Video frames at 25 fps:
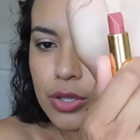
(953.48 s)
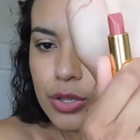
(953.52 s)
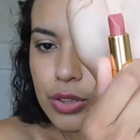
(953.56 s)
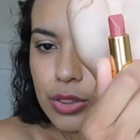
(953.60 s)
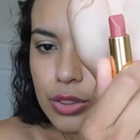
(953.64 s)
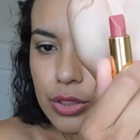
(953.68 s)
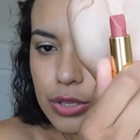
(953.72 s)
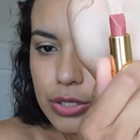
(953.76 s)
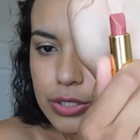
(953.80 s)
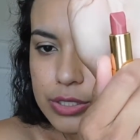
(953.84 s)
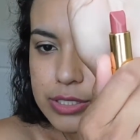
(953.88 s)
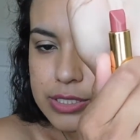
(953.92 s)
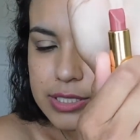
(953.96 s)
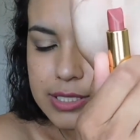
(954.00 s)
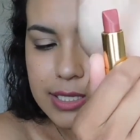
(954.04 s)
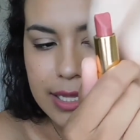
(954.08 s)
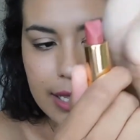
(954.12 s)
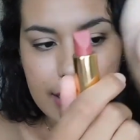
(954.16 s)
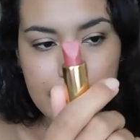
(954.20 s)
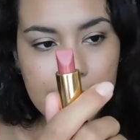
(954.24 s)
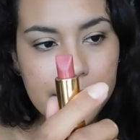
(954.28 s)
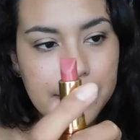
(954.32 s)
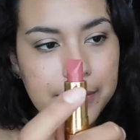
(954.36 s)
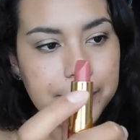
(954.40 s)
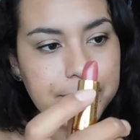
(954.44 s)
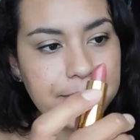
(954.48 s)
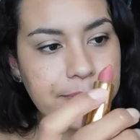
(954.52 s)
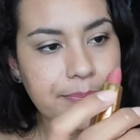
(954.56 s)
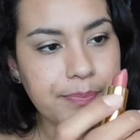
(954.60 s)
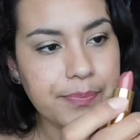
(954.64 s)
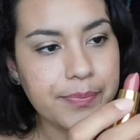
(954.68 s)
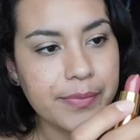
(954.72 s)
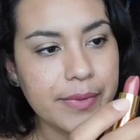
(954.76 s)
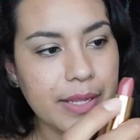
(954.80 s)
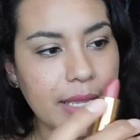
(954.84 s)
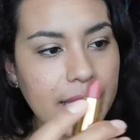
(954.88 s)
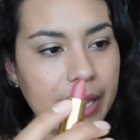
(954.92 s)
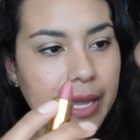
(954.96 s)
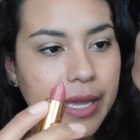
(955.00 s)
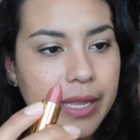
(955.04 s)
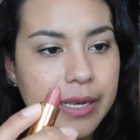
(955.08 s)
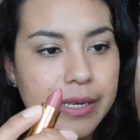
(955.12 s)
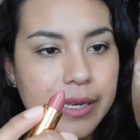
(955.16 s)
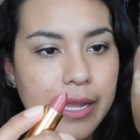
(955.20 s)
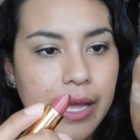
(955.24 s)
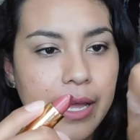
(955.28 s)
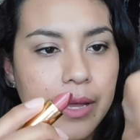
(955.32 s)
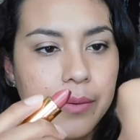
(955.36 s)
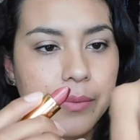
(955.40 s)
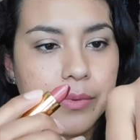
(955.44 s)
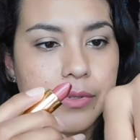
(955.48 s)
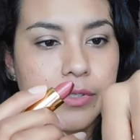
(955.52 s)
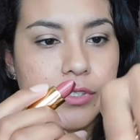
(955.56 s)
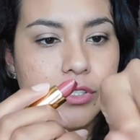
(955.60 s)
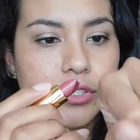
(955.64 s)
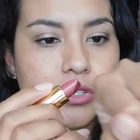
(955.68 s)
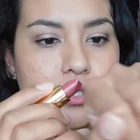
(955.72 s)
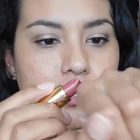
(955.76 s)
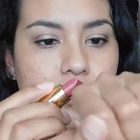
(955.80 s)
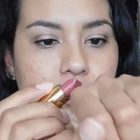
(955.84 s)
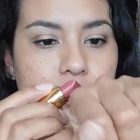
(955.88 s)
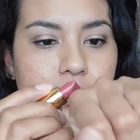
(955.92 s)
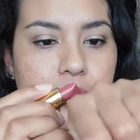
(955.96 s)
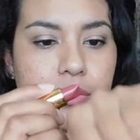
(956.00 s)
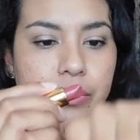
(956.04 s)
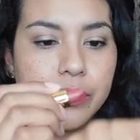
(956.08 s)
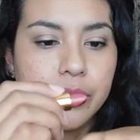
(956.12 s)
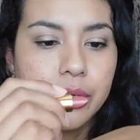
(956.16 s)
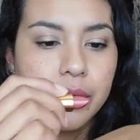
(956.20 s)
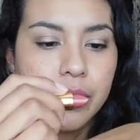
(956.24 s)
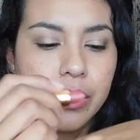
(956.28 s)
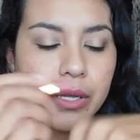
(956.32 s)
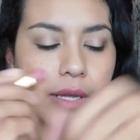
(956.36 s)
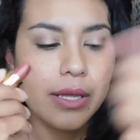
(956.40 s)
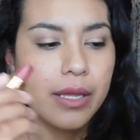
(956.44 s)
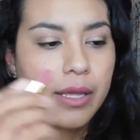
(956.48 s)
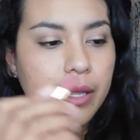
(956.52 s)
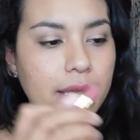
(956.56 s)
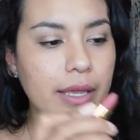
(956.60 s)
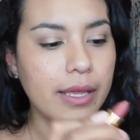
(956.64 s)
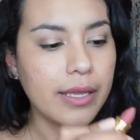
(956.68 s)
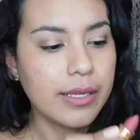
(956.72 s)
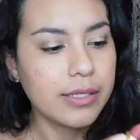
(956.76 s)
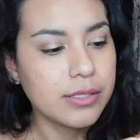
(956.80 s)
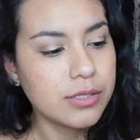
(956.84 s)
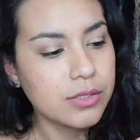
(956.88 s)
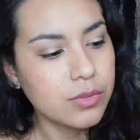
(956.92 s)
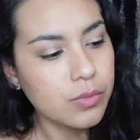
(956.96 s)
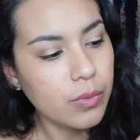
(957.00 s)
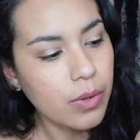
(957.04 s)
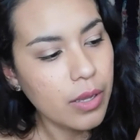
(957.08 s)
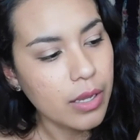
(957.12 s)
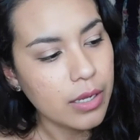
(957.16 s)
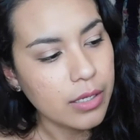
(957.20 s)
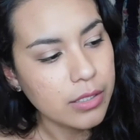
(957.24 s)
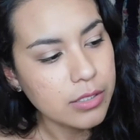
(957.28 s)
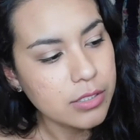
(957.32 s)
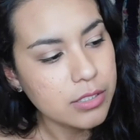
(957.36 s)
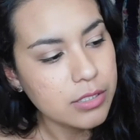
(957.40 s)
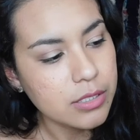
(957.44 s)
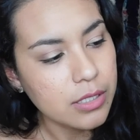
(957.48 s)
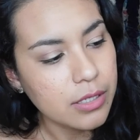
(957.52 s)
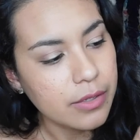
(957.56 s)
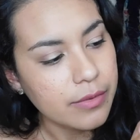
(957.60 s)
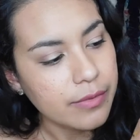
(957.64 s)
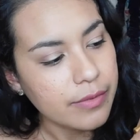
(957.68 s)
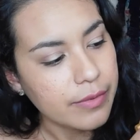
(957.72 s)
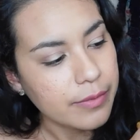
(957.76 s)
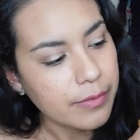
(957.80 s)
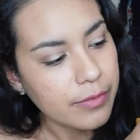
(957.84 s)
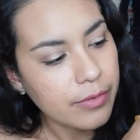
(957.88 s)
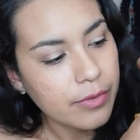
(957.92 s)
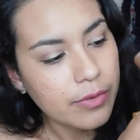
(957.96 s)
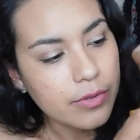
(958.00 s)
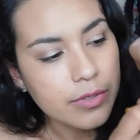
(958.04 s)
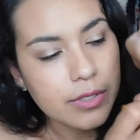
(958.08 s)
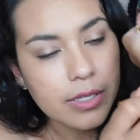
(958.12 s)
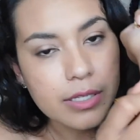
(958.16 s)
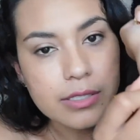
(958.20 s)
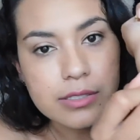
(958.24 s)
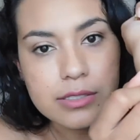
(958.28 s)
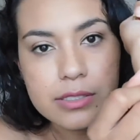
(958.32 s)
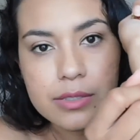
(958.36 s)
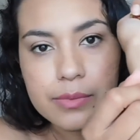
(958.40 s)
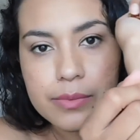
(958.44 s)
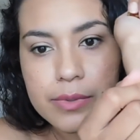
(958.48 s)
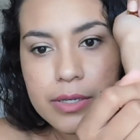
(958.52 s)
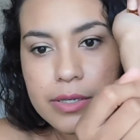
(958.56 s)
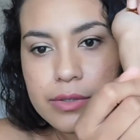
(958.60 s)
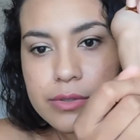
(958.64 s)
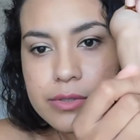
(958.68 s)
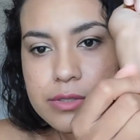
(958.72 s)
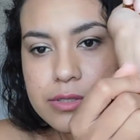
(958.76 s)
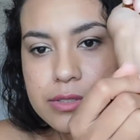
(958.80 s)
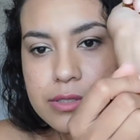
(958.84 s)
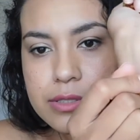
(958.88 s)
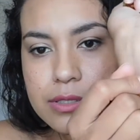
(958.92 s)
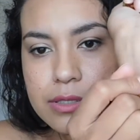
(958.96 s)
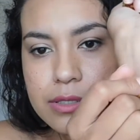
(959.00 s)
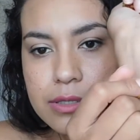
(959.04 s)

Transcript: looks like, and I will show you a swatch of the Dusty Rose.